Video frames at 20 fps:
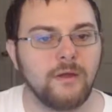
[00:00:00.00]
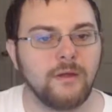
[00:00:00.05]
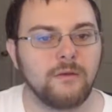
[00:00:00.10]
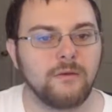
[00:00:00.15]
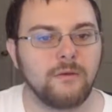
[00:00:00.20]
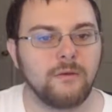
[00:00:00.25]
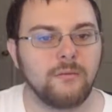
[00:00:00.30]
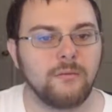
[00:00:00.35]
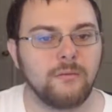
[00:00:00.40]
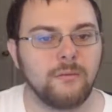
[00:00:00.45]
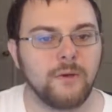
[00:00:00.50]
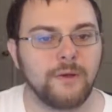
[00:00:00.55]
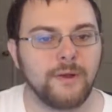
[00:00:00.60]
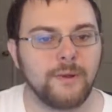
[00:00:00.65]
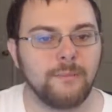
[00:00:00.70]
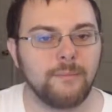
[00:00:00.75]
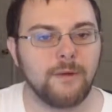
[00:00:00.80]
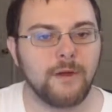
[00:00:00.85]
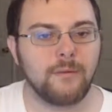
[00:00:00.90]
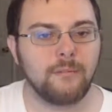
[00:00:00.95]
Don't worry
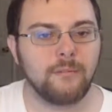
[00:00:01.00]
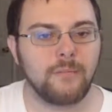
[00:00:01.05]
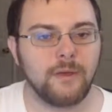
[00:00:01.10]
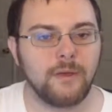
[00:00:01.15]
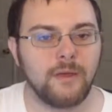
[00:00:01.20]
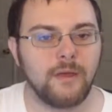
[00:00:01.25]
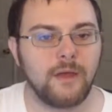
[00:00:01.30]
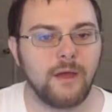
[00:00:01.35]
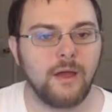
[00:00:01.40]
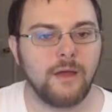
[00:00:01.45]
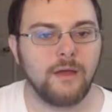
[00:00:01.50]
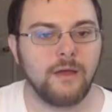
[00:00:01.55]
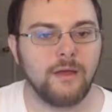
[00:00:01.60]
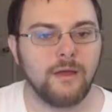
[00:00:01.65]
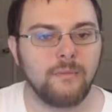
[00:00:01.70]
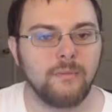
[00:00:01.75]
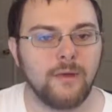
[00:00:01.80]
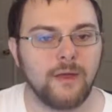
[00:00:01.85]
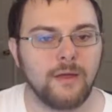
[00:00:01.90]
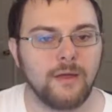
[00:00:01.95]
about me. I
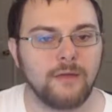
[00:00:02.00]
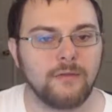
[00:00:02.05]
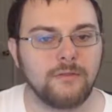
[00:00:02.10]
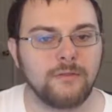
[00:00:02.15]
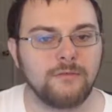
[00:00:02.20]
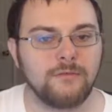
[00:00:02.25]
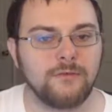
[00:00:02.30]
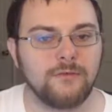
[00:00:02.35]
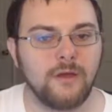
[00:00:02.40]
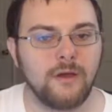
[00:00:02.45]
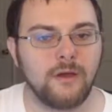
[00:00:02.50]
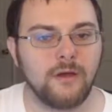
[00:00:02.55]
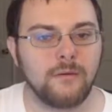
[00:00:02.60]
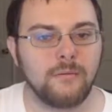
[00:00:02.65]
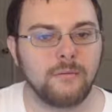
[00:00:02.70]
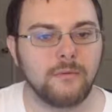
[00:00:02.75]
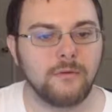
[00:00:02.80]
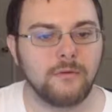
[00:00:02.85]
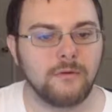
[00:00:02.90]
ate back at the job.